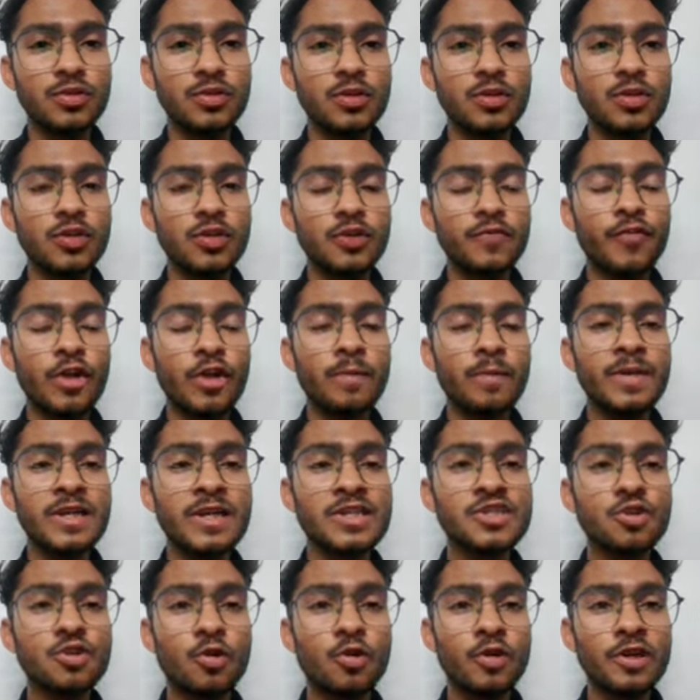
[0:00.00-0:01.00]
from
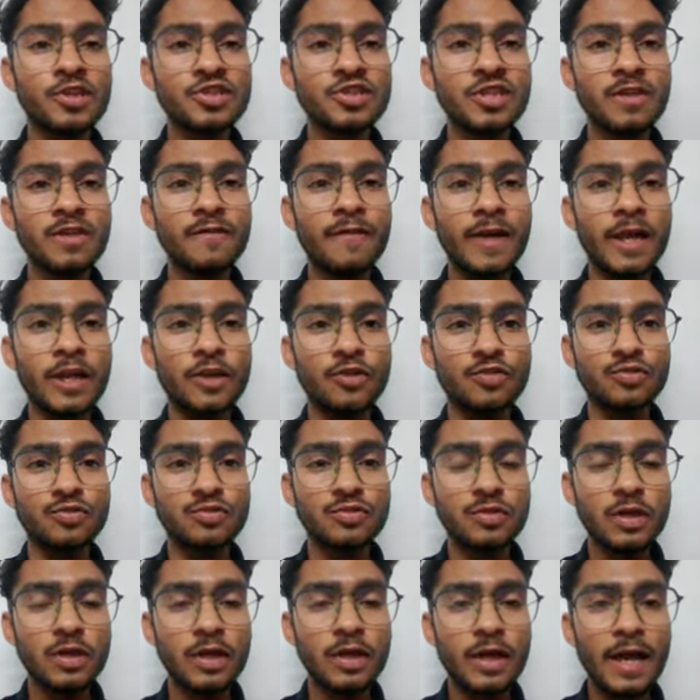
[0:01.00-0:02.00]
its original value.
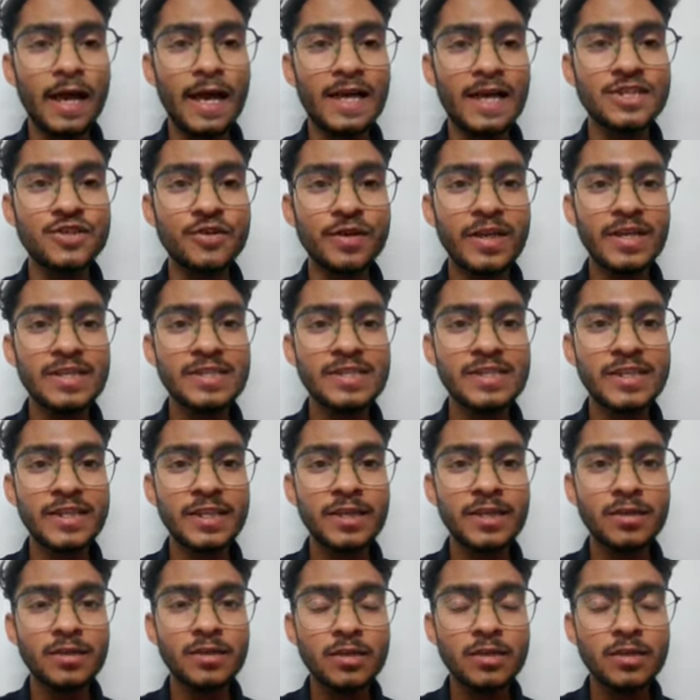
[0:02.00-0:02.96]
As you can see